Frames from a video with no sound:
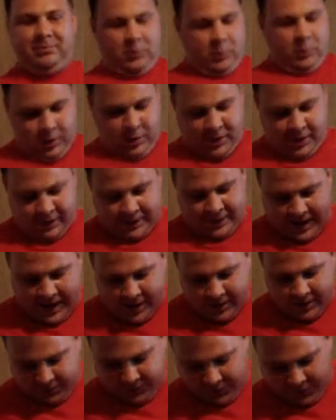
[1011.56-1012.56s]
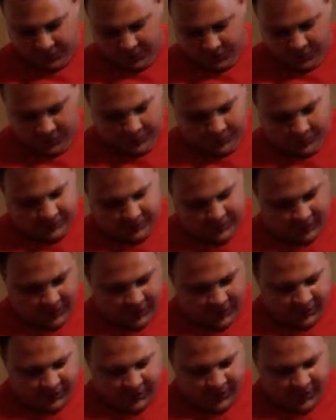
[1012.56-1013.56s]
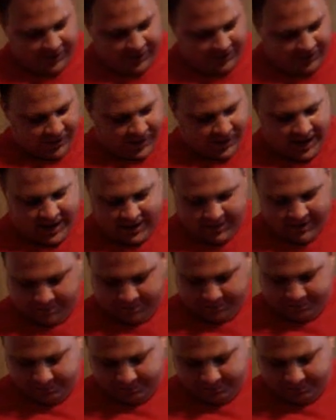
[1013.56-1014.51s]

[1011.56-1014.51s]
We're down to Steely, Thet,